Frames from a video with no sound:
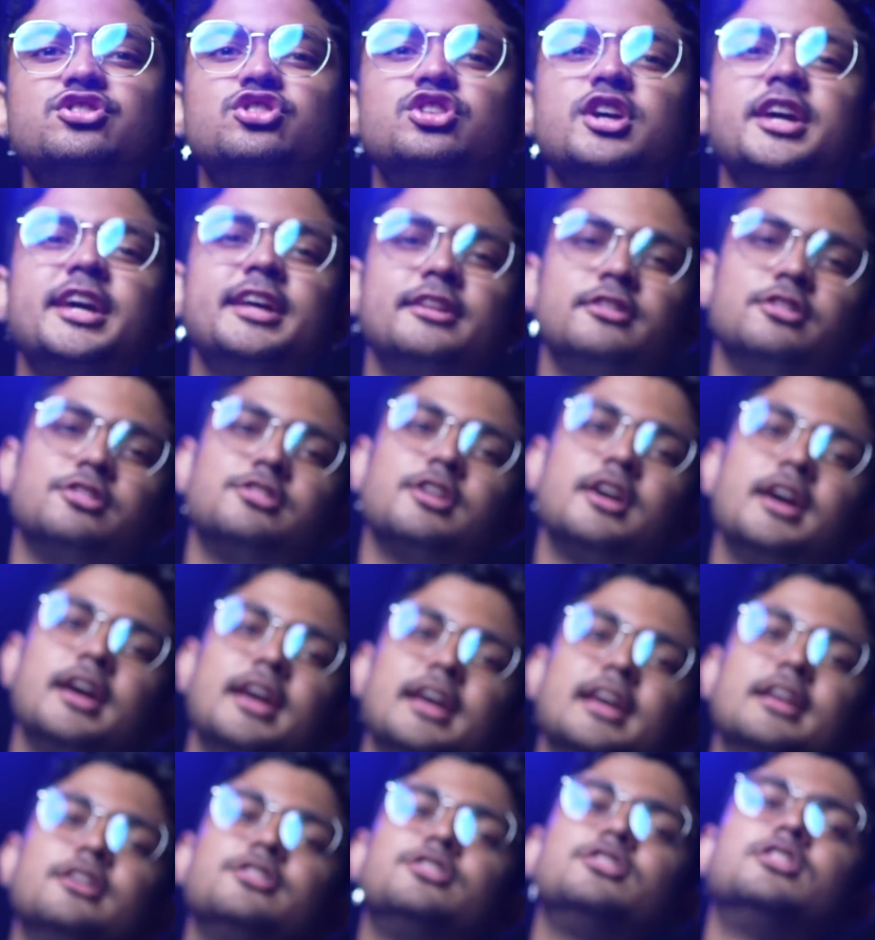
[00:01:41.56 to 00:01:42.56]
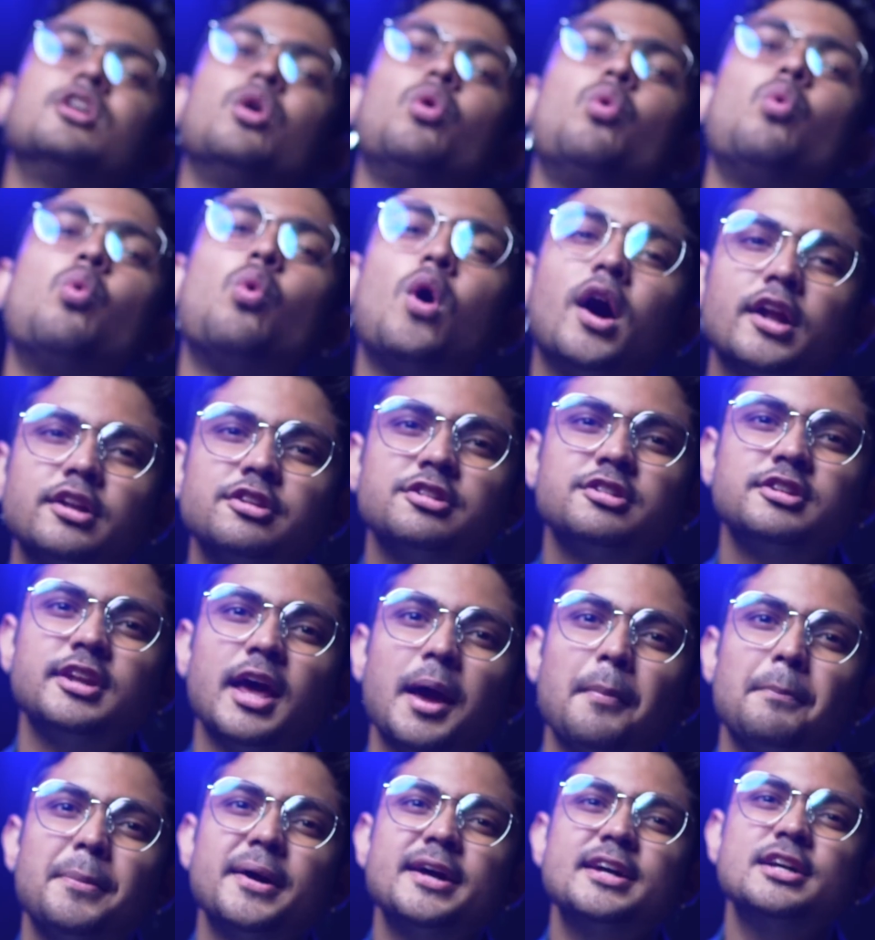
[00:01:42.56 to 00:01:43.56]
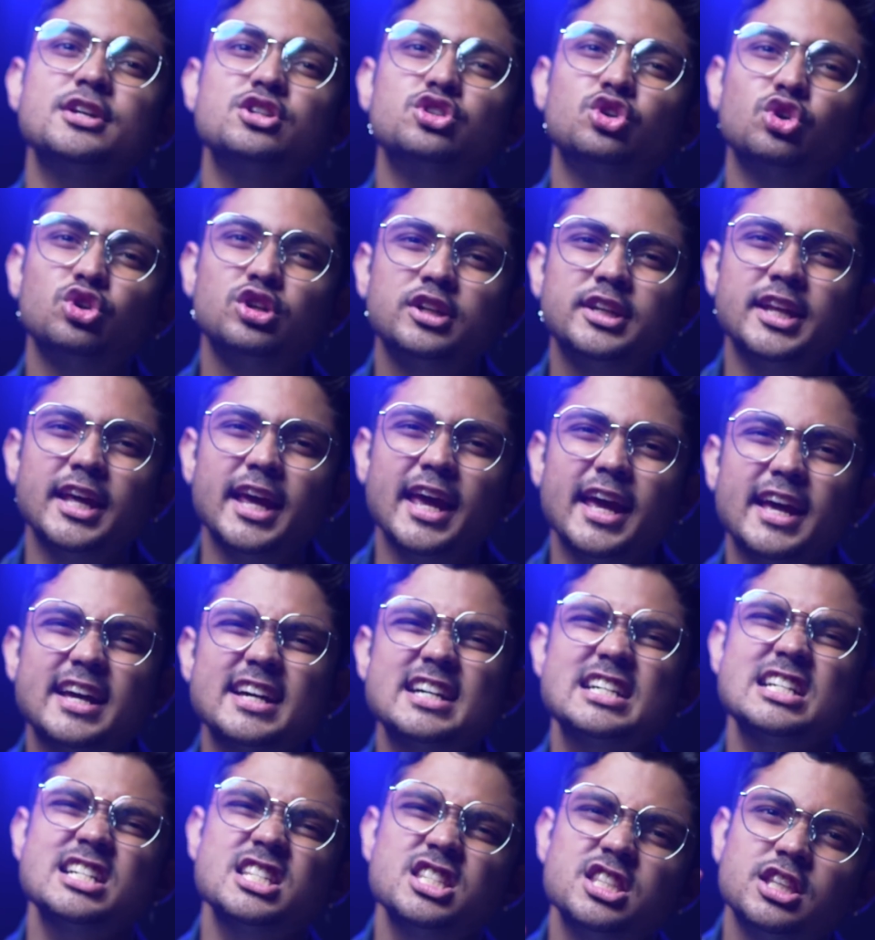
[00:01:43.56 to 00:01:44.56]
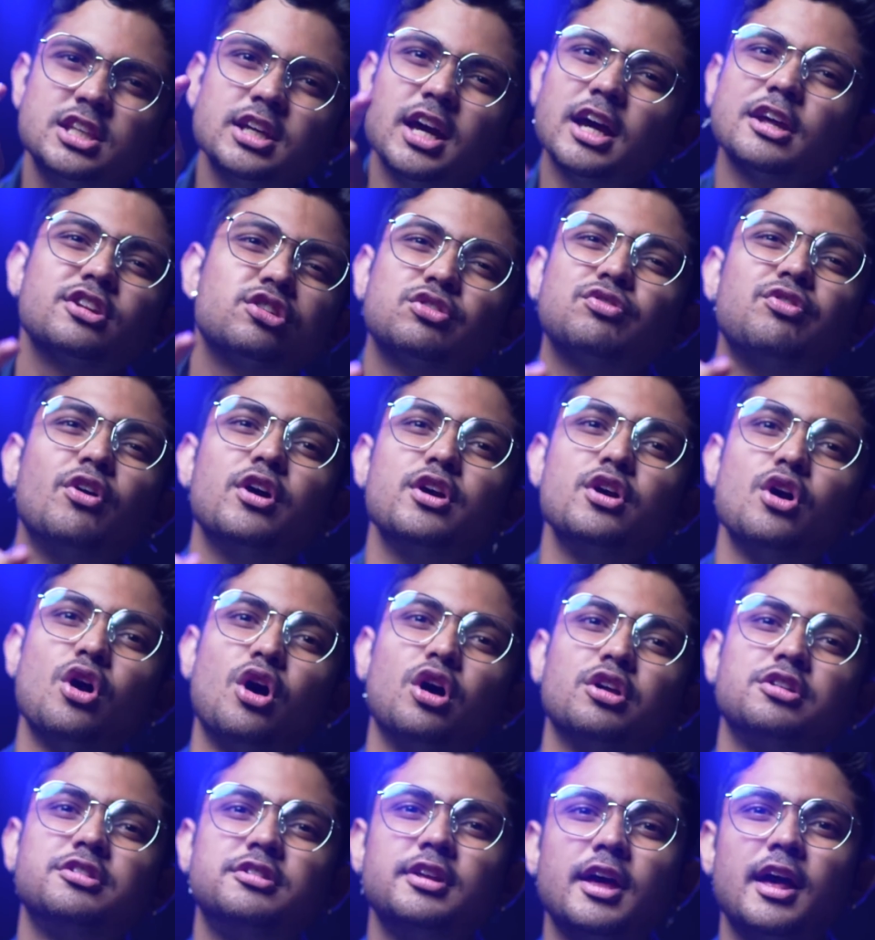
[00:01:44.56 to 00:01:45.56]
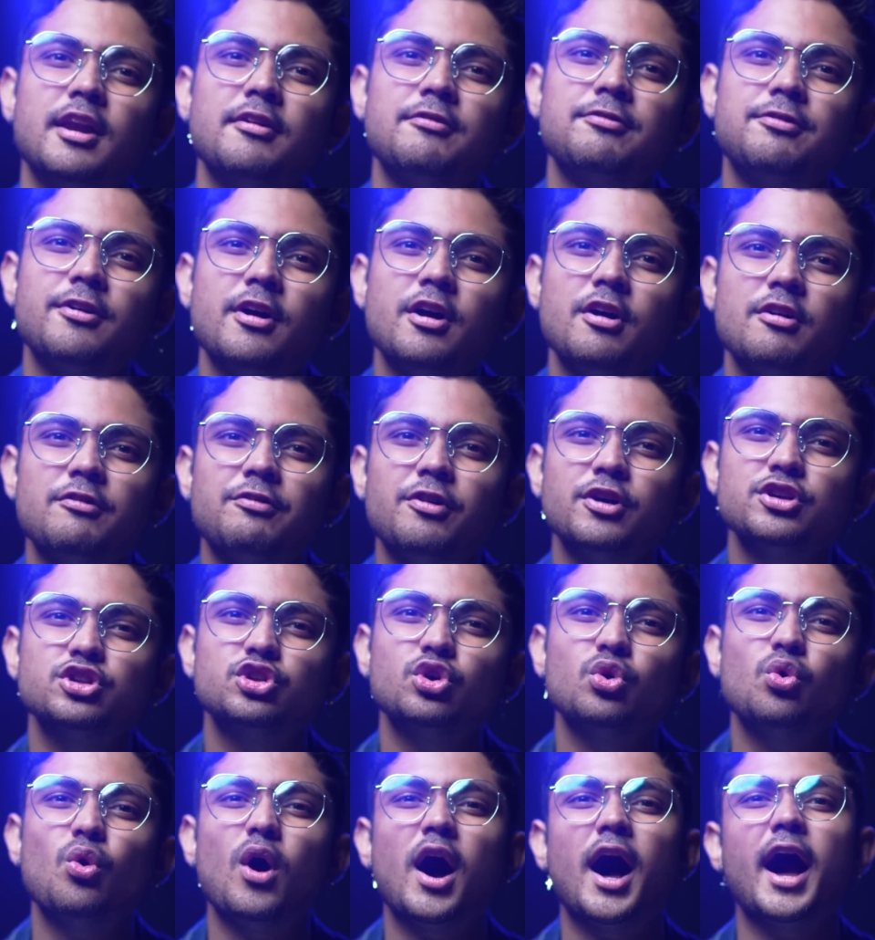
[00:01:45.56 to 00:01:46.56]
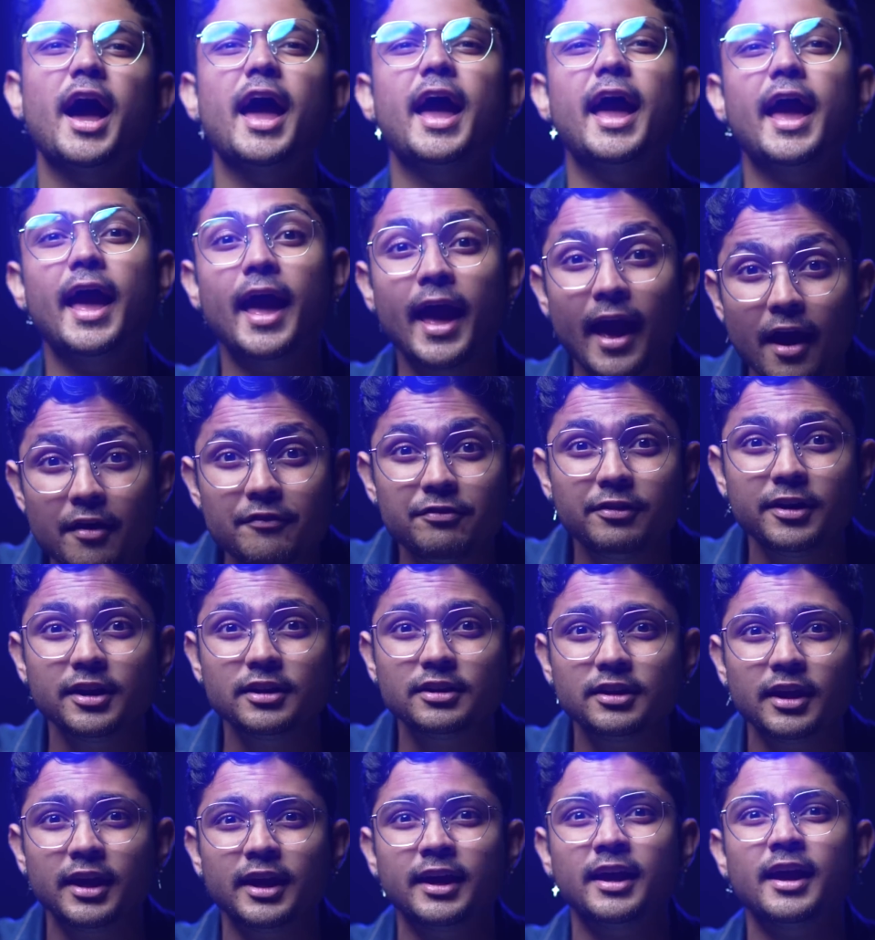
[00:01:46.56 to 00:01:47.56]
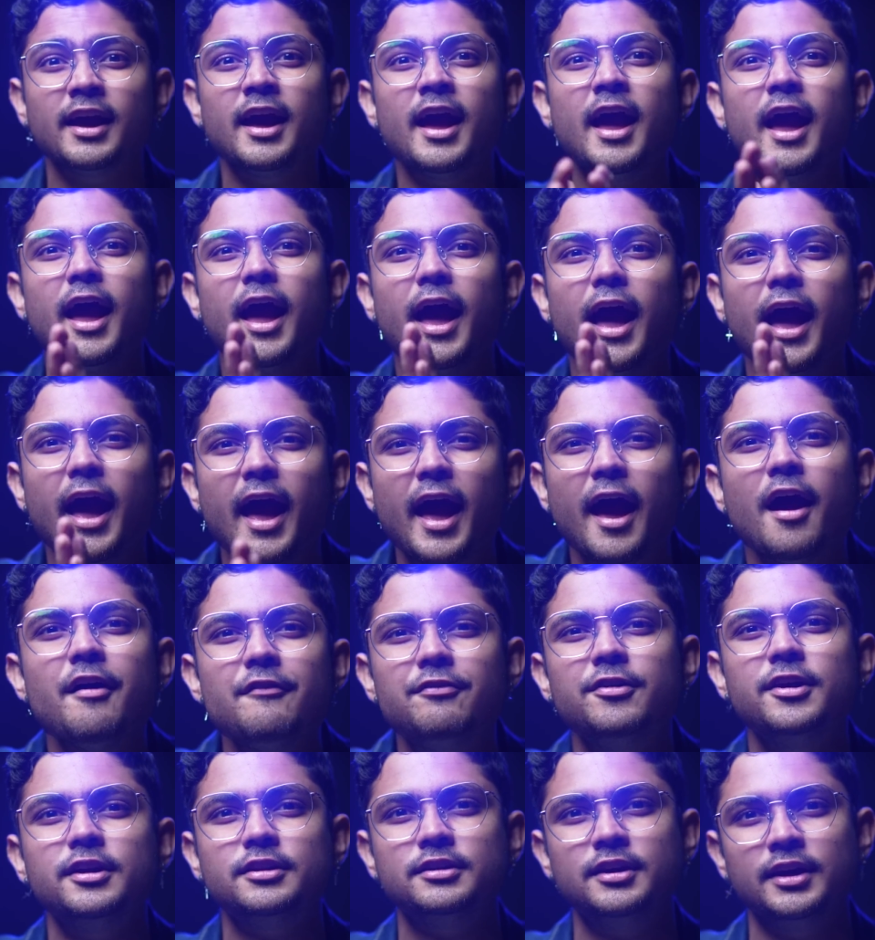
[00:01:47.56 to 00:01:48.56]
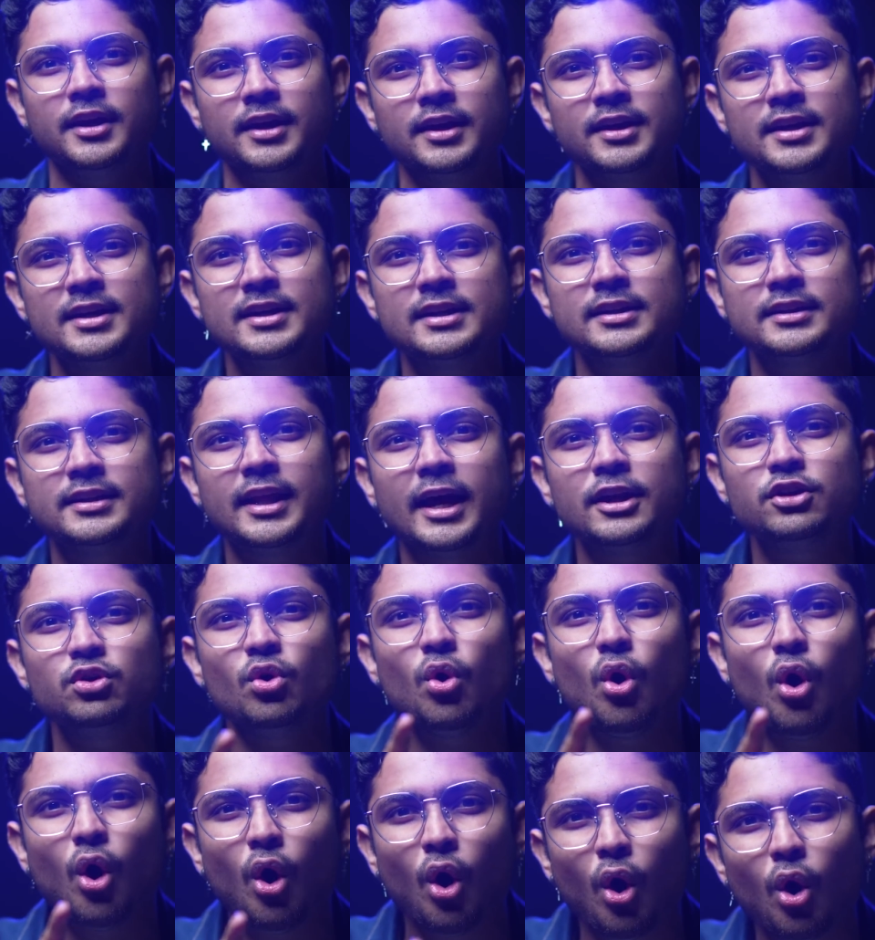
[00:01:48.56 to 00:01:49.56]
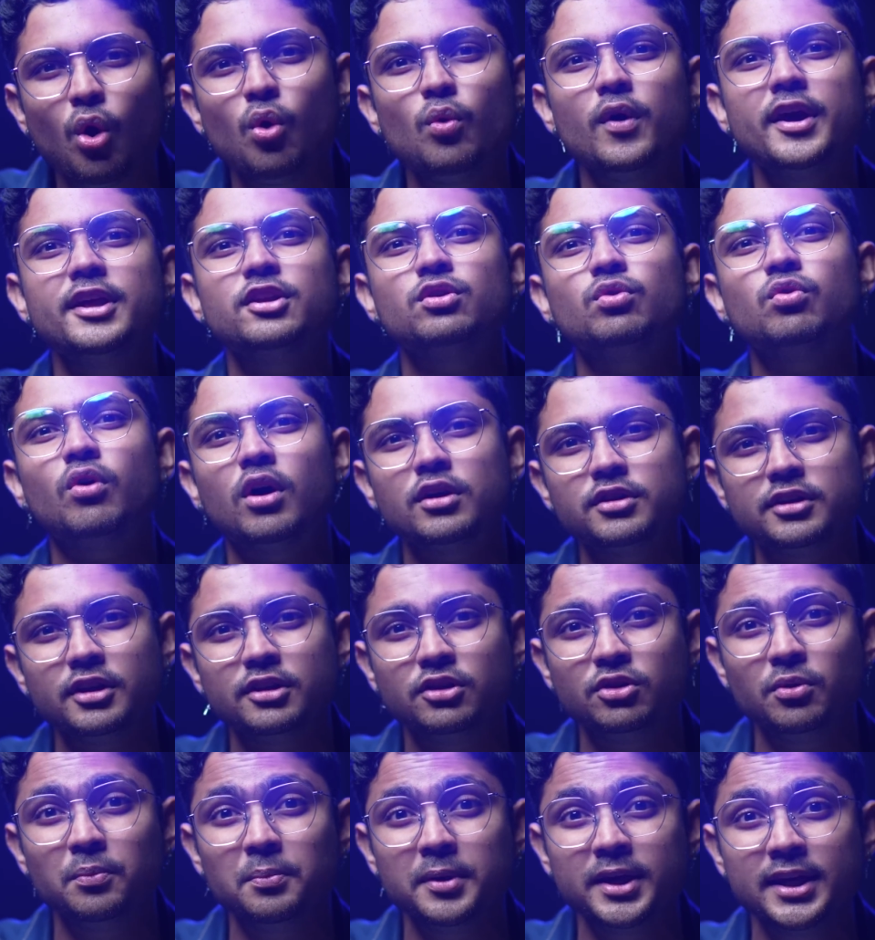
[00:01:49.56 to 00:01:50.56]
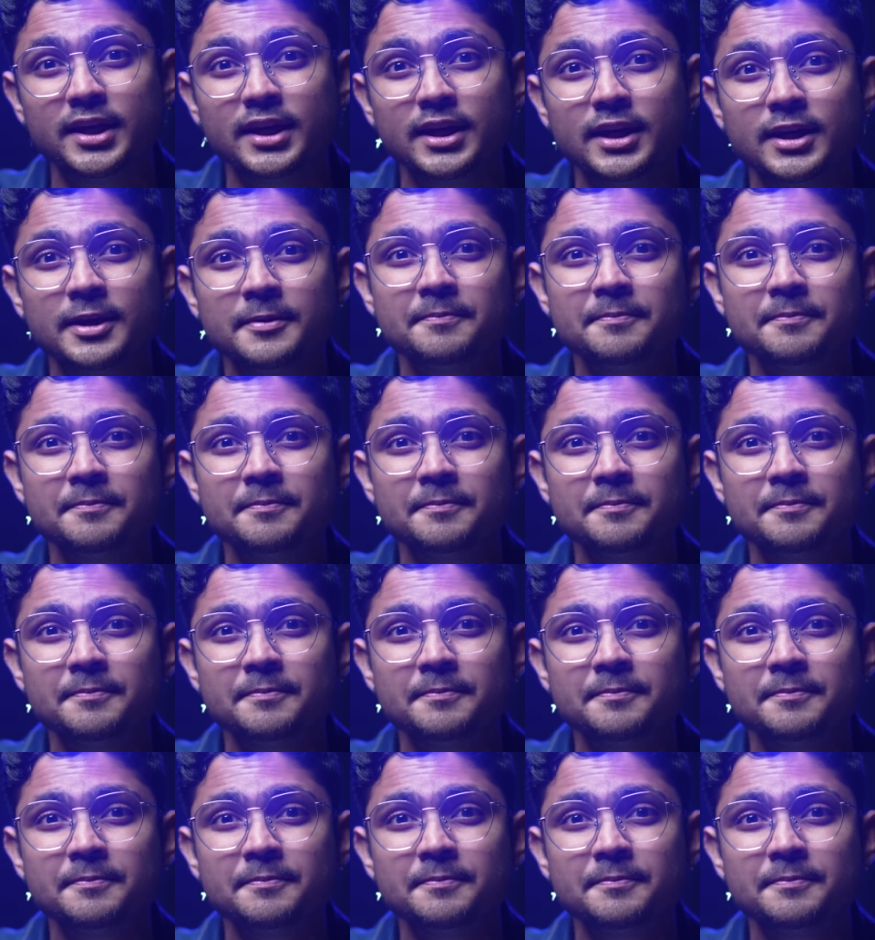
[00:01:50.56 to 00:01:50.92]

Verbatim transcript: Jeans is the one step you take just for yourself, for you are everything, everything that you always wanted to be.